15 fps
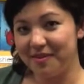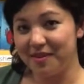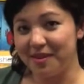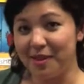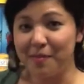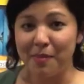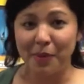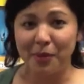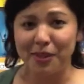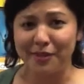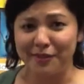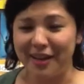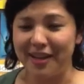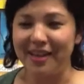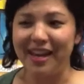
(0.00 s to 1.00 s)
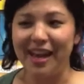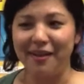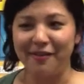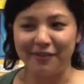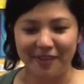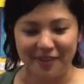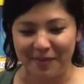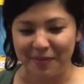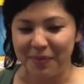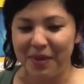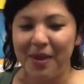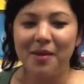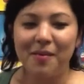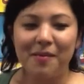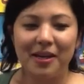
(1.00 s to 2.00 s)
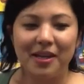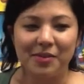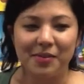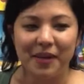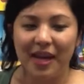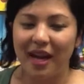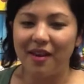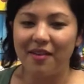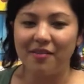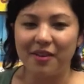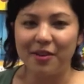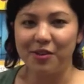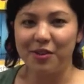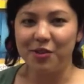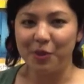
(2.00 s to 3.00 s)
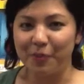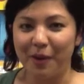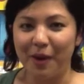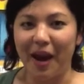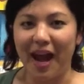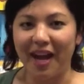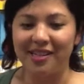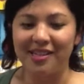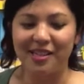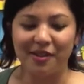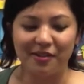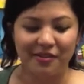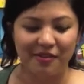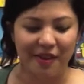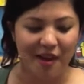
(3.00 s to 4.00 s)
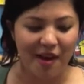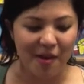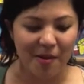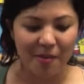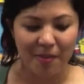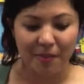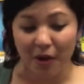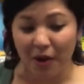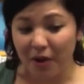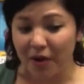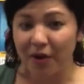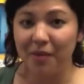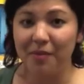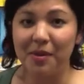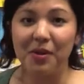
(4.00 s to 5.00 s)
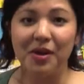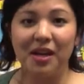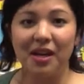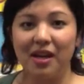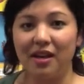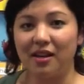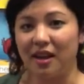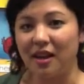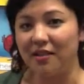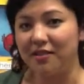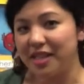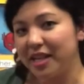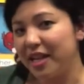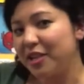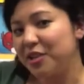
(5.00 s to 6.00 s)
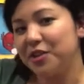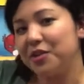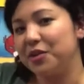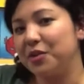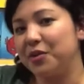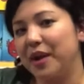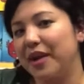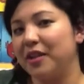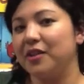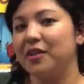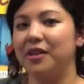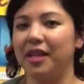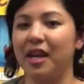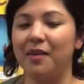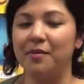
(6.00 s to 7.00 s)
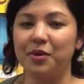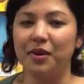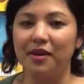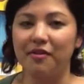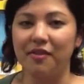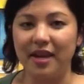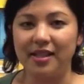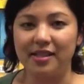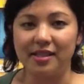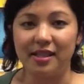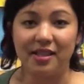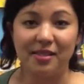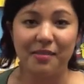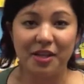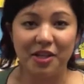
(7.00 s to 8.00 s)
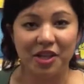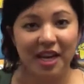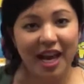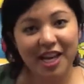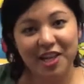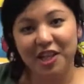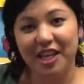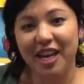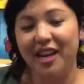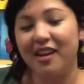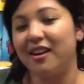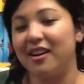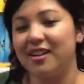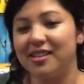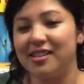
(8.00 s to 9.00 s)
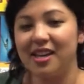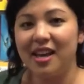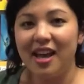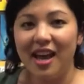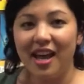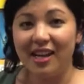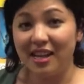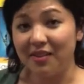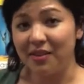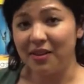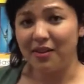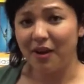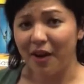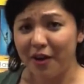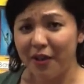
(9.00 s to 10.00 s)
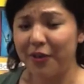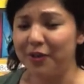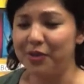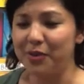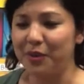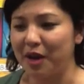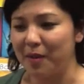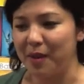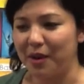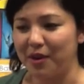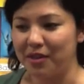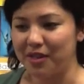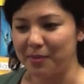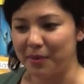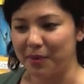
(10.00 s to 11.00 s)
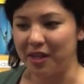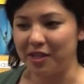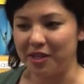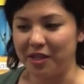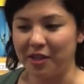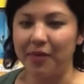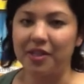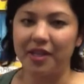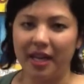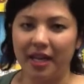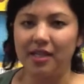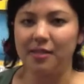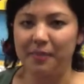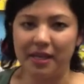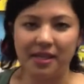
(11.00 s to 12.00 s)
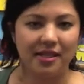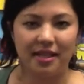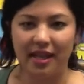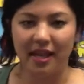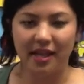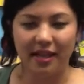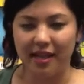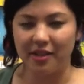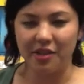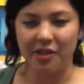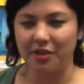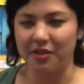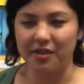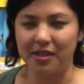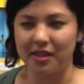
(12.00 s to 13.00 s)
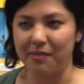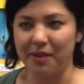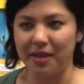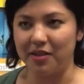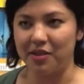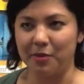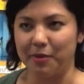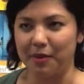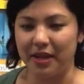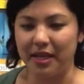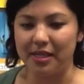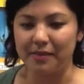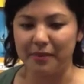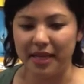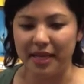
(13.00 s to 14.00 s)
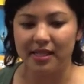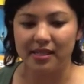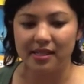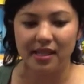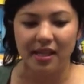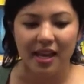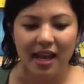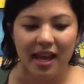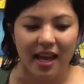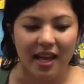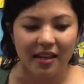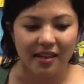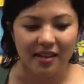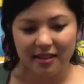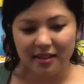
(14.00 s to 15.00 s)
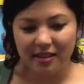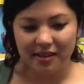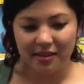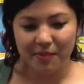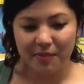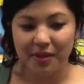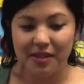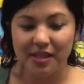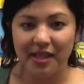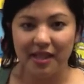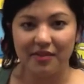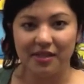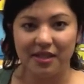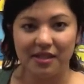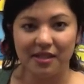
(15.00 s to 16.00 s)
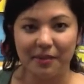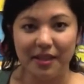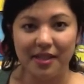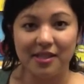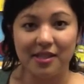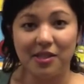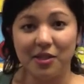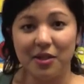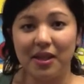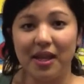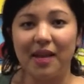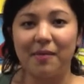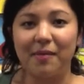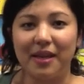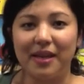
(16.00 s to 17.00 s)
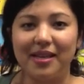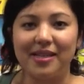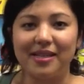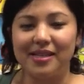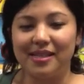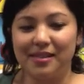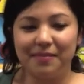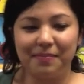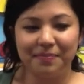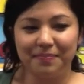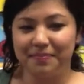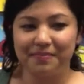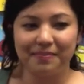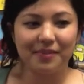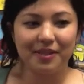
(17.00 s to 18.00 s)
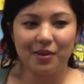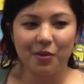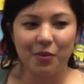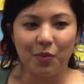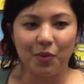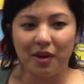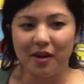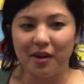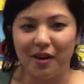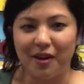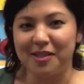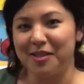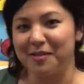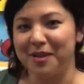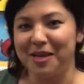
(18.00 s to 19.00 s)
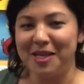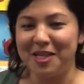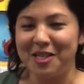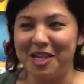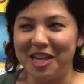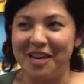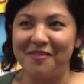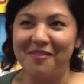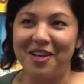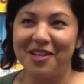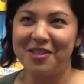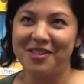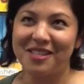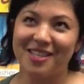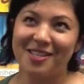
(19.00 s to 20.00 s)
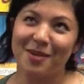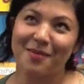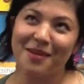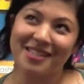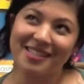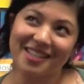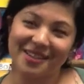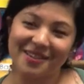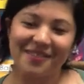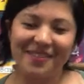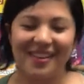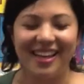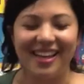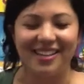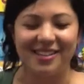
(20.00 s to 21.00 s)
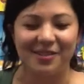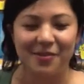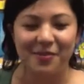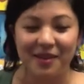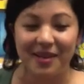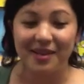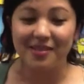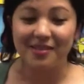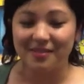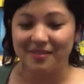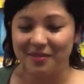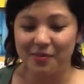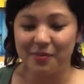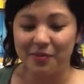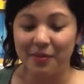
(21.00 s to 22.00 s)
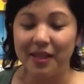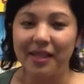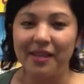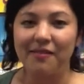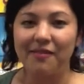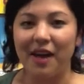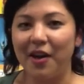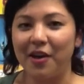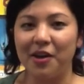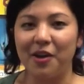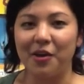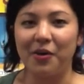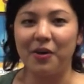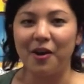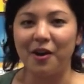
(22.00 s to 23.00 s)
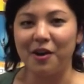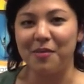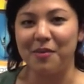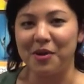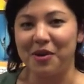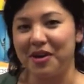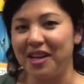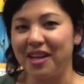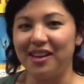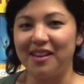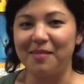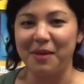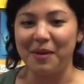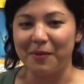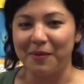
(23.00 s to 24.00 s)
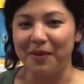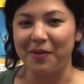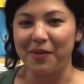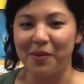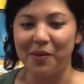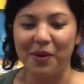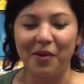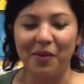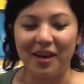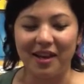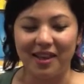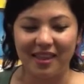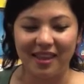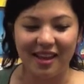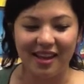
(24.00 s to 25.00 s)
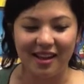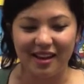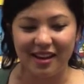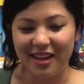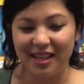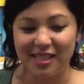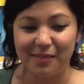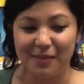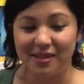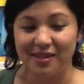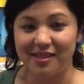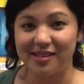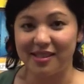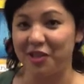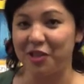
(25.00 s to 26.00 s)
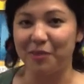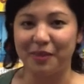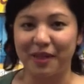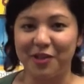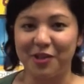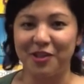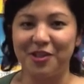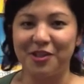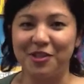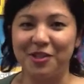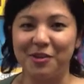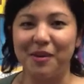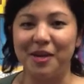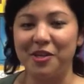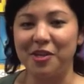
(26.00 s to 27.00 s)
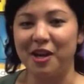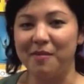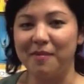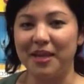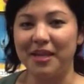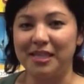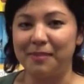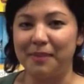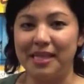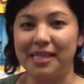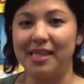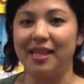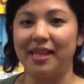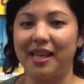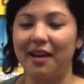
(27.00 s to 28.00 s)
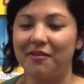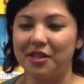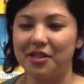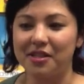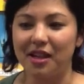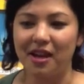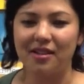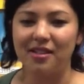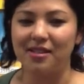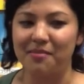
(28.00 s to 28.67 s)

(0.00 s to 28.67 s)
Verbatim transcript: the most fun ever because we have a super active um, blogger community and a lot of teenagers who regularly come to our events, not to mention educators, and even authors will come out and support each other, which again speaks to that like children's lit being a super nice place. And Books Inc gives us a place to do that because we're an awesome indie chain, if I do say so myself. And we really value our community and the people that we work with. And it's been such a pleasure to do my job because basically I've just gotten to